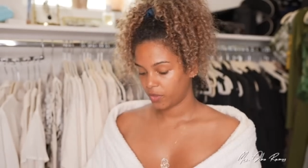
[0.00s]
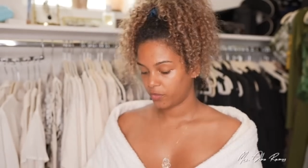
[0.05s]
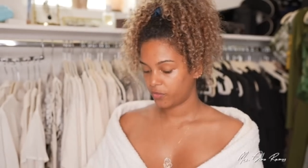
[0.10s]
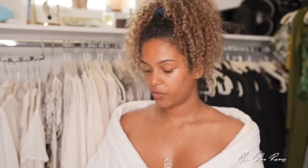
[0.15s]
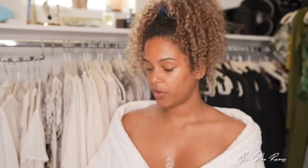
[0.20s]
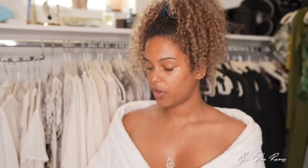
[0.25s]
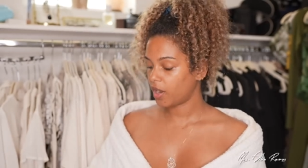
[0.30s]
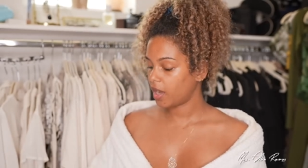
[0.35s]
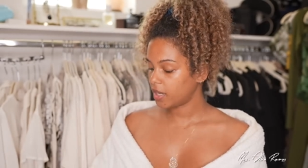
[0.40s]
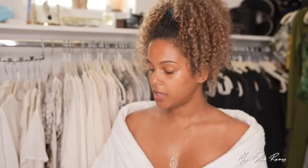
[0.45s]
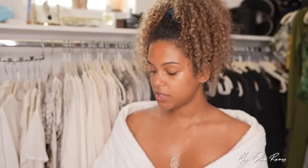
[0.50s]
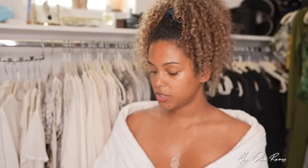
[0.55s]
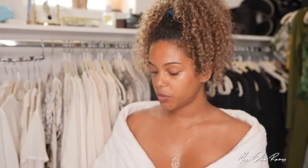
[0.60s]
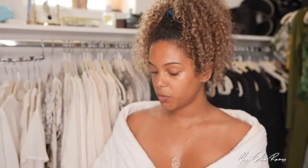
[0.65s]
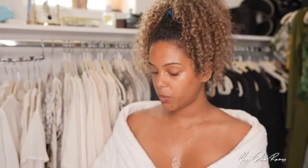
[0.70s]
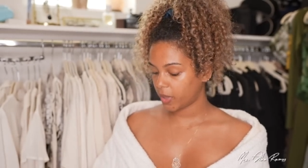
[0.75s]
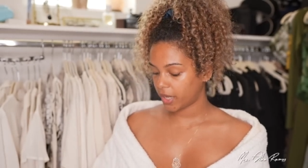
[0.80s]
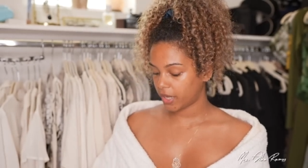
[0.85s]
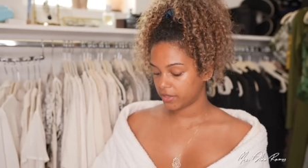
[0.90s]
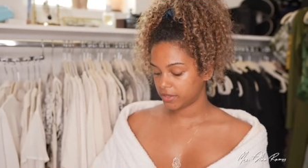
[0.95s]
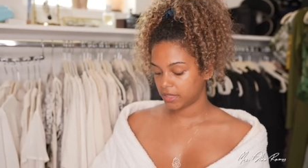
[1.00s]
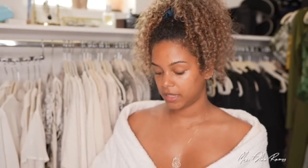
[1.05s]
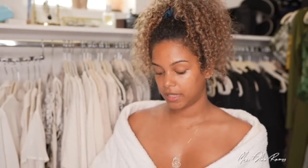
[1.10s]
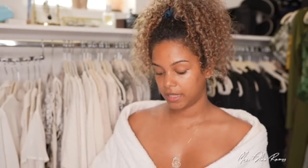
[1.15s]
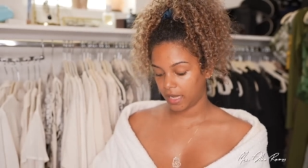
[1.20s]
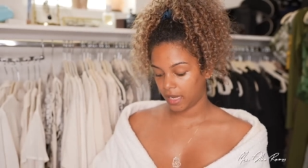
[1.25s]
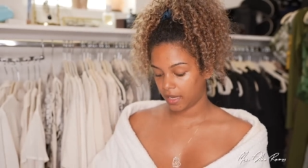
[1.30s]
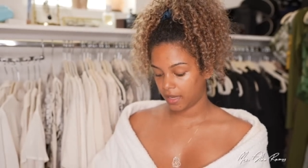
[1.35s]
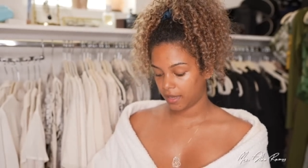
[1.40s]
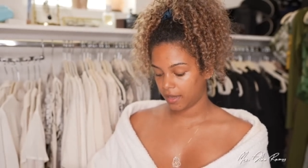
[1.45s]
For underwear
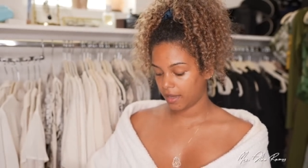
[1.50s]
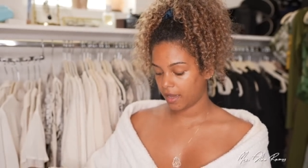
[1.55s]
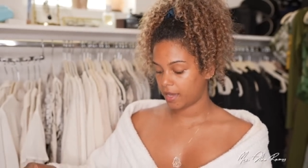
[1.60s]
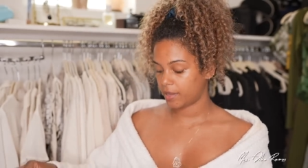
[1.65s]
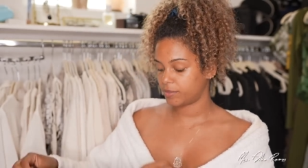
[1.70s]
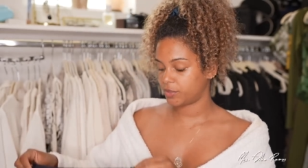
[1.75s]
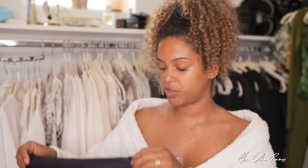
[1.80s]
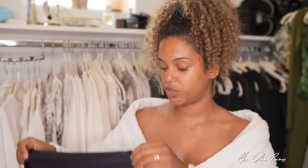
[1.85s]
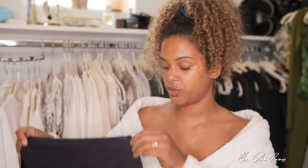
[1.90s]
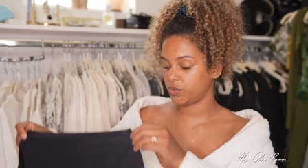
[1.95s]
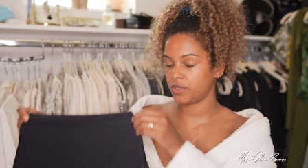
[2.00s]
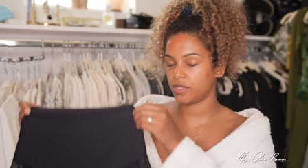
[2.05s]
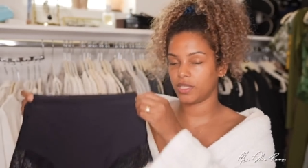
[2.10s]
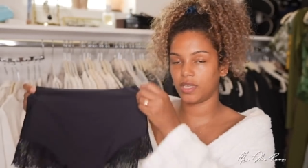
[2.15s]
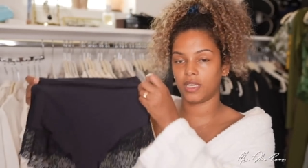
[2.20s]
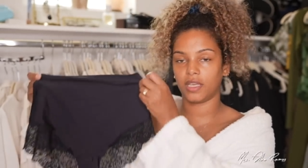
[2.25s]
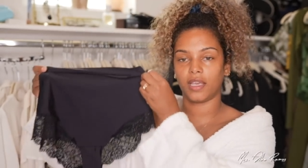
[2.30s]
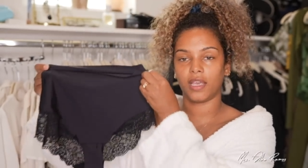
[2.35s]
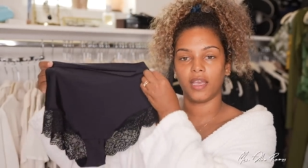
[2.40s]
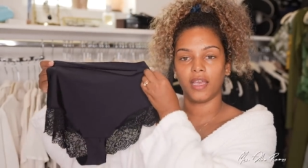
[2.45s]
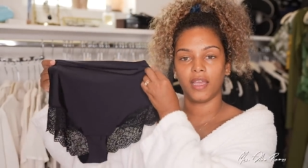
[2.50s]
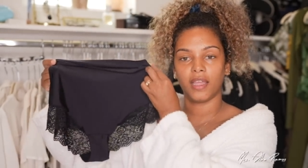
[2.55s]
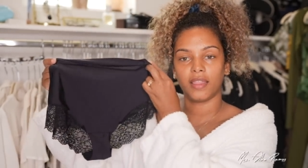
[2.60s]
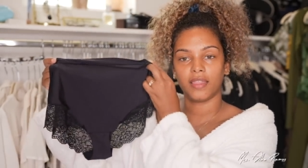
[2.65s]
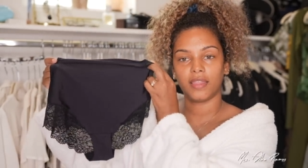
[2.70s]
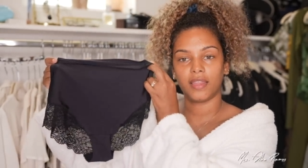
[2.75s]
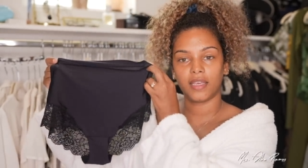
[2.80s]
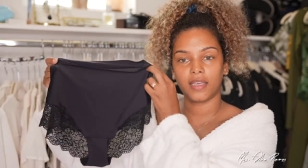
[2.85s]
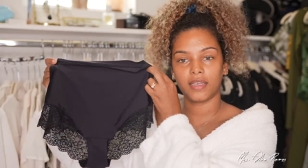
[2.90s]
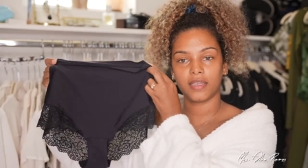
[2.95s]
today, I'm choosing
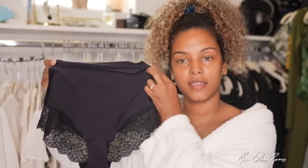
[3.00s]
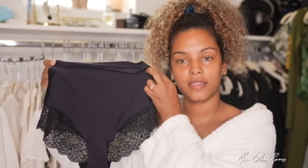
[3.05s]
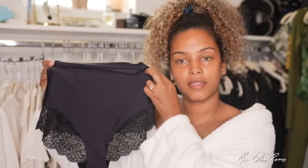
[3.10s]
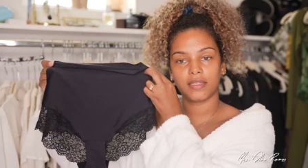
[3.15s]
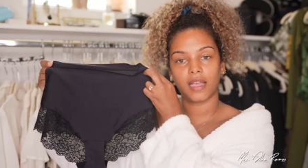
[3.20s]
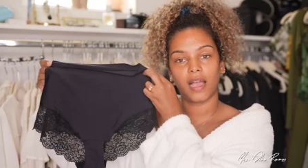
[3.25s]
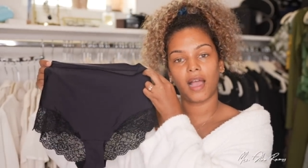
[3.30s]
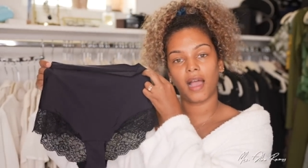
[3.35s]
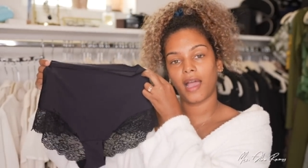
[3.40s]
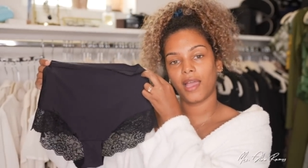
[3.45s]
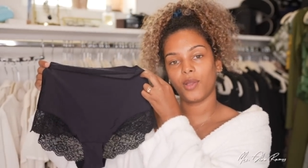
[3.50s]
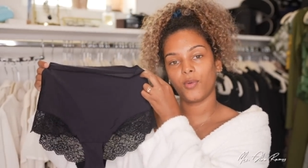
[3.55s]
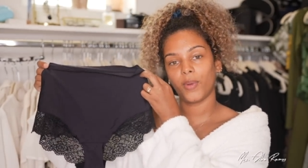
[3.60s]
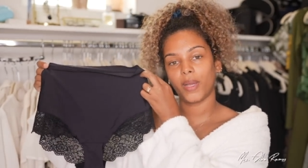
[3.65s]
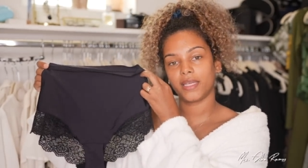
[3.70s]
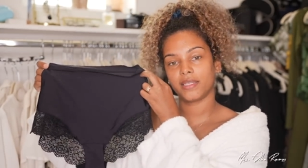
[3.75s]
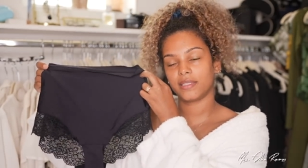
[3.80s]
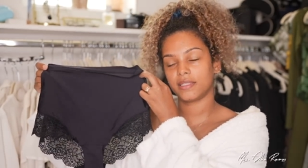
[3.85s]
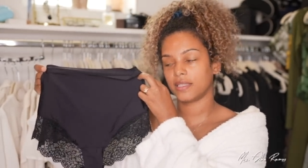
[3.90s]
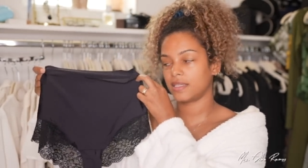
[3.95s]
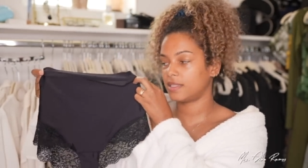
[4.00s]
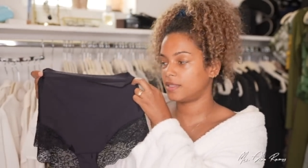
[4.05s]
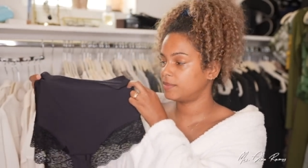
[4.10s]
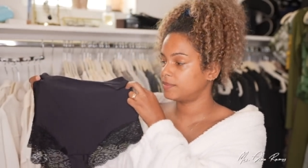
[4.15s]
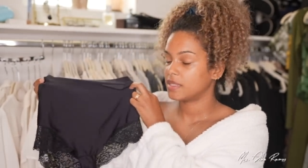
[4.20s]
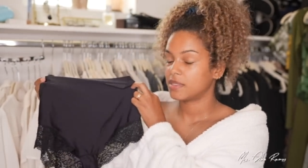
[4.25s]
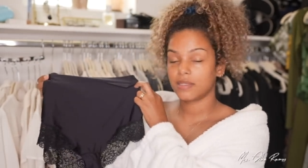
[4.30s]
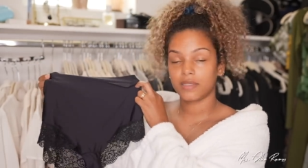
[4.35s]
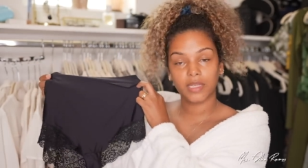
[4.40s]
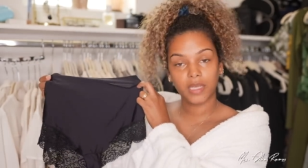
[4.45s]
these high-waisted,
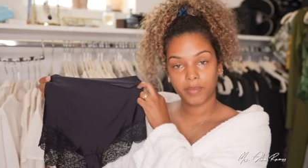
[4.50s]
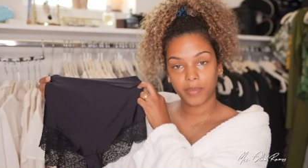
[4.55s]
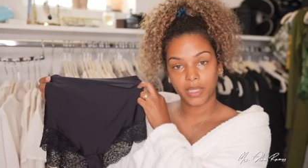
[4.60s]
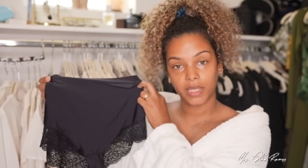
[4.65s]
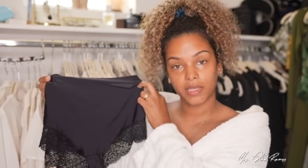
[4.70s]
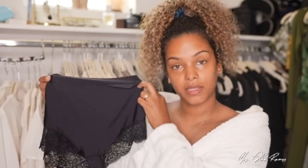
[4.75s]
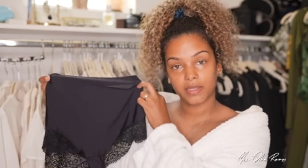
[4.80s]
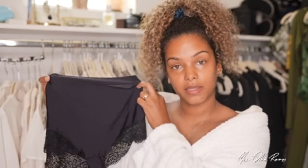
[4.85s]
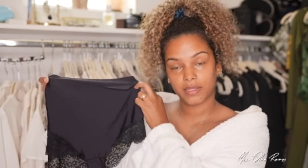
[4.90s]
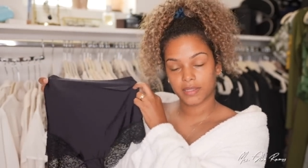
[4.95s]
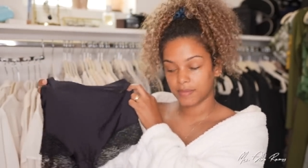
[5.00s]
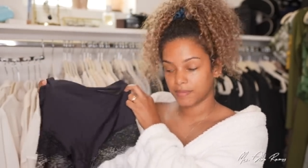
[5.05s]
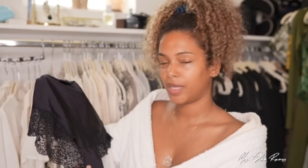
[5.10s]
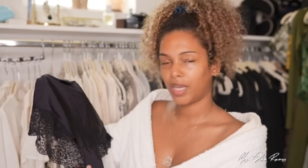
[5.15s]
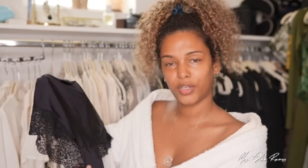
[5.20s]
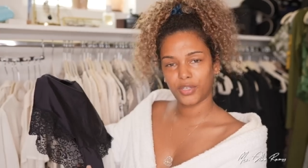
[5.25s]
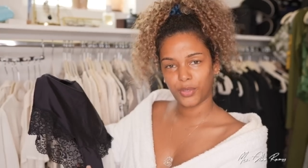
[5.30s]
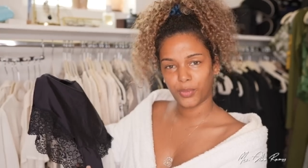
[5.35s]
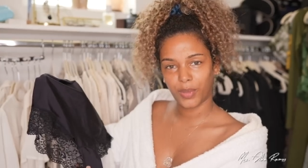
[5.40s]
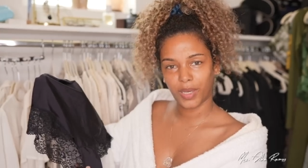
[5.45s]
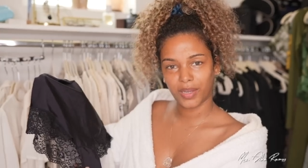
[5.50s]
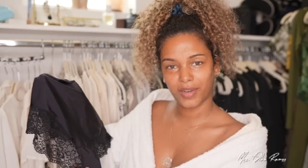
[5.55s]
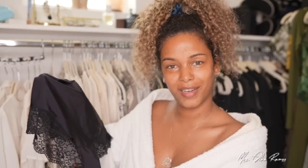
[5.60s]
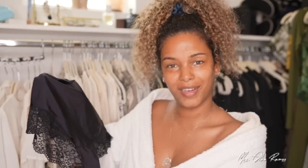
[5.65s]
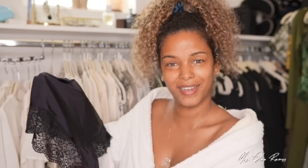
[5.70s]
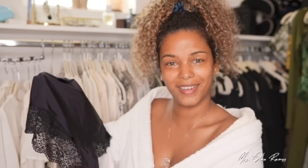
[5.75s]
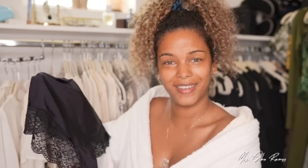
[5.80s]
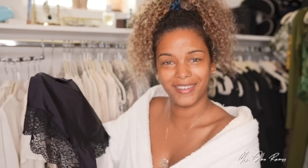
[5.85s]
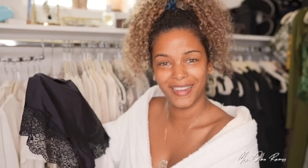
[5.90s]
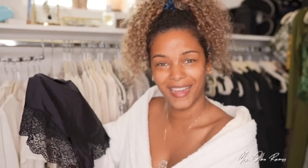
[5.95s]
seamless underwear.
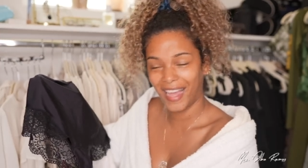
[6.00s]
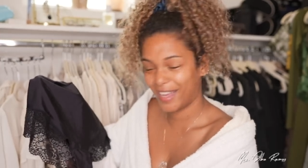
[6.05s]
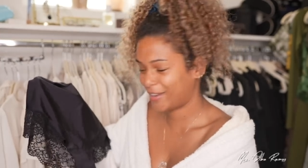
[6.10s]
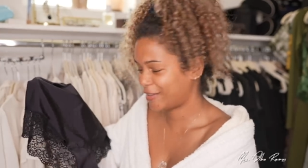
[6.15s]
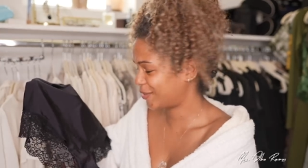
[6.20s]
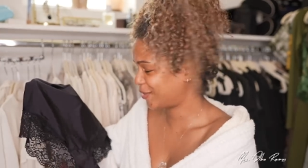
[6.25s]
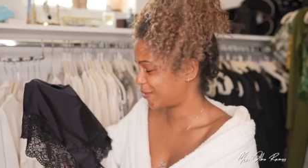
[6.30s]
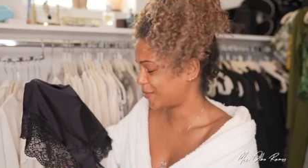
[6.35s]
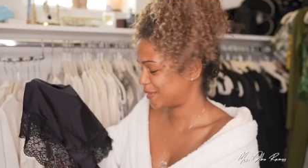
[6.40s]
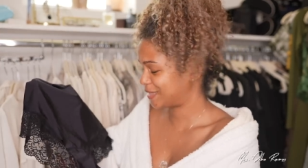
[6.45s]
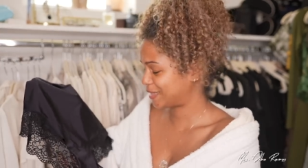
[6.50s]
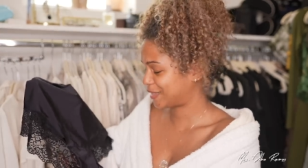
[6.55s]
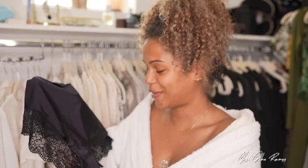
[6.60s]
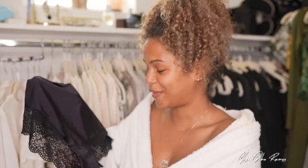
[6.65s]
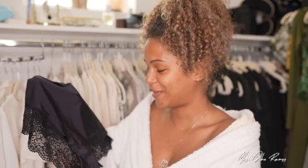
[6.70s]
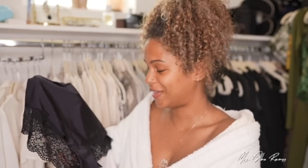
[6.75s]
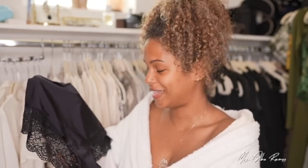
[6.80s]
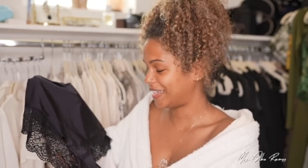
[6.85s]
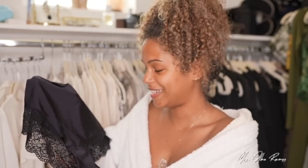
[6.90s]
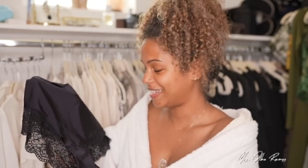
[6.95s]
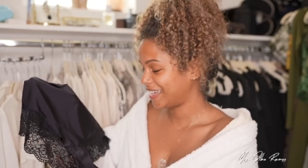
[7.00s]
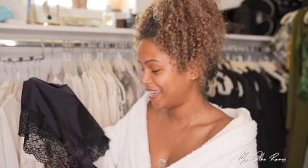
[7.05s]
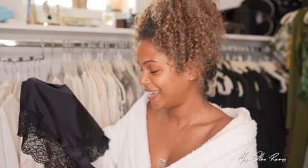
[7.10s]
I don't know what to call it.